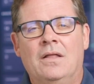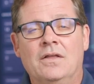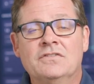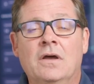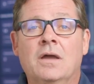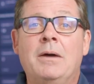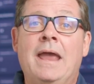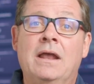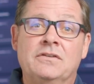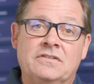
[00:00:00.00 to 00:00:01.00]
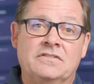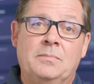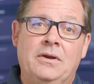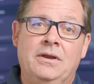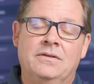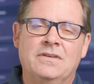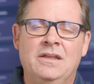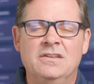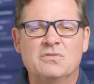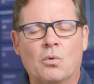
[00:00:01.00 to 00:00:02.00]
Let's talk about Analyst Experience
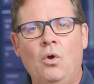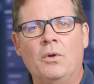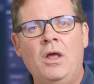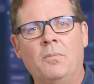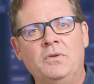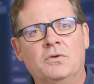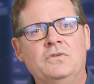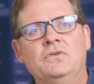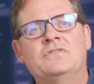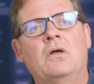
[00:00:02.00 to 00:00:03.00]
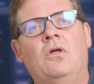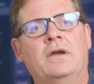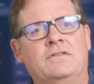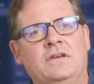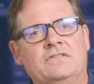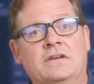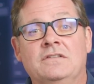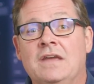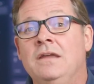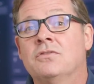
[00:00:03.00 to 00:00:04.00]
and its role in helping you reduce how long it takes to
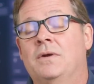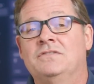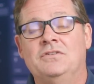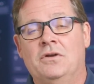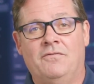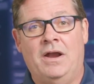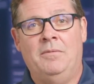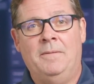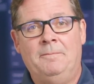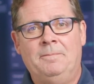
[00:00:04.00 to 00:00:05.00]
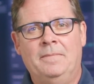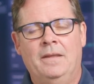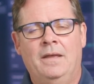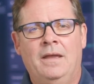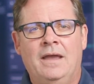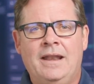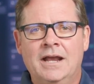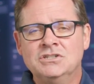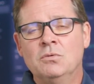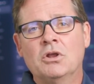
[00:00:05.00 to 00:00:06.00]
contain threats in your environment. And I
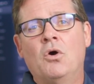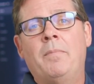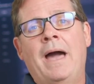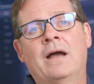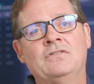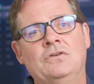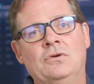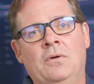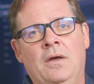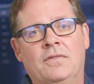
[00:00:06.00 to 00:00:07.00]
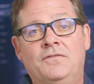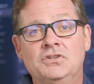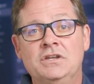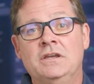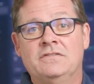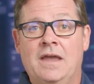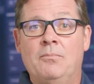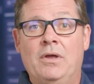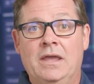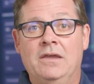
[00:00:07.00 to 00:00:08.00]
actually want to go back to the phishing
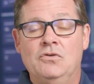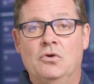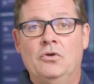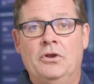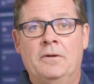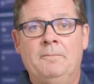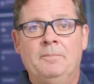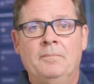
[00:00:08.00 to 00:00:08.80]
example I gave you earlier.